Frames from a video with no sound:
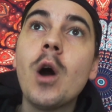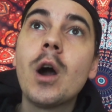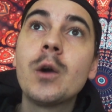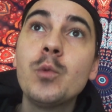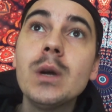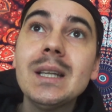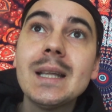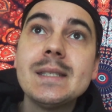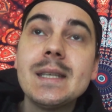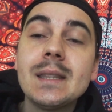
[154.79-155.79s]
are
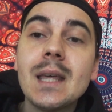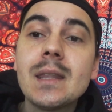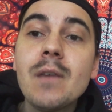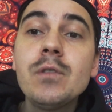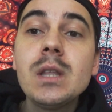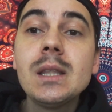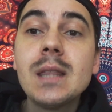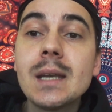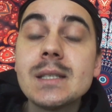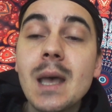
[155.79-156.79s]
realizing that everything
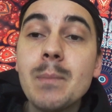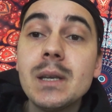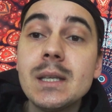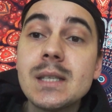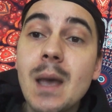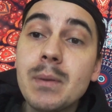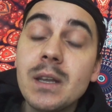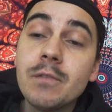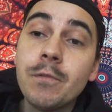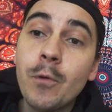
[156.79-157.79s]
that is happening is
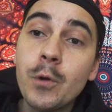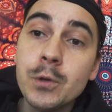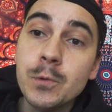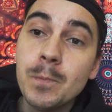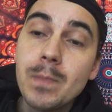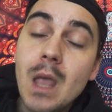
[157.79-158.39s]
happening for you,